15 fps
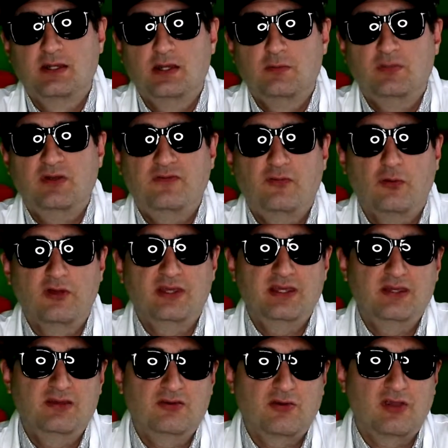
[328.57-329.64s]
before
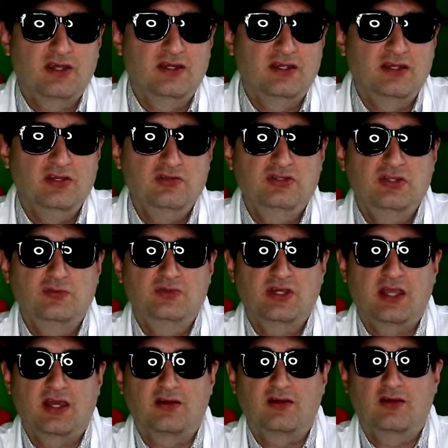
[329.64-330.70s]
he created a YouTube
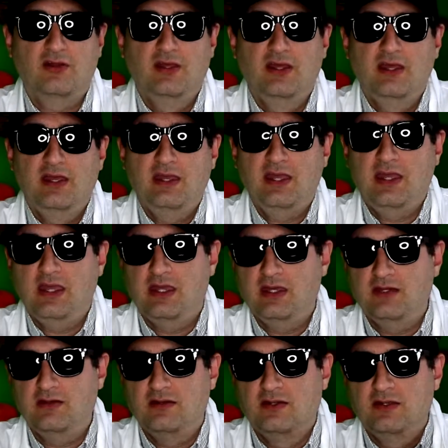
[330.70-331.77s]
channel
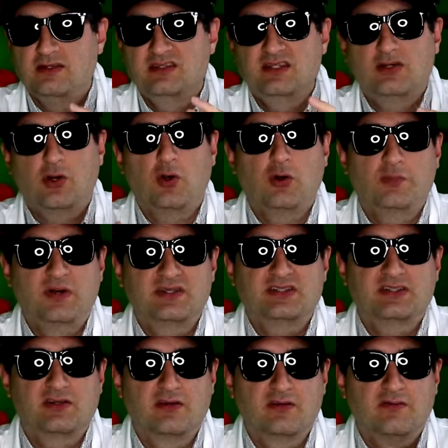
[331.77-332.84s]
and did a whole bunch
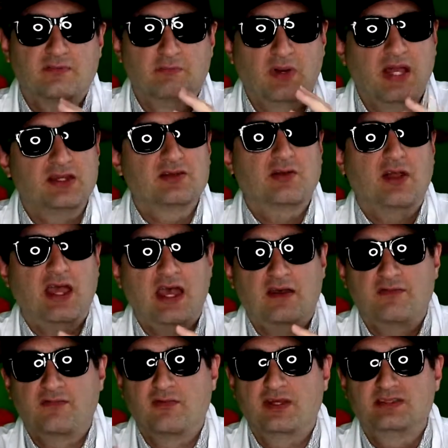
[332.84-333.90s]
of
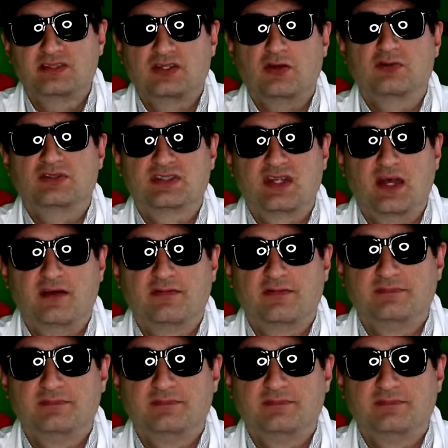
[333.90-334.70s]
Minecraft Redstone stuff.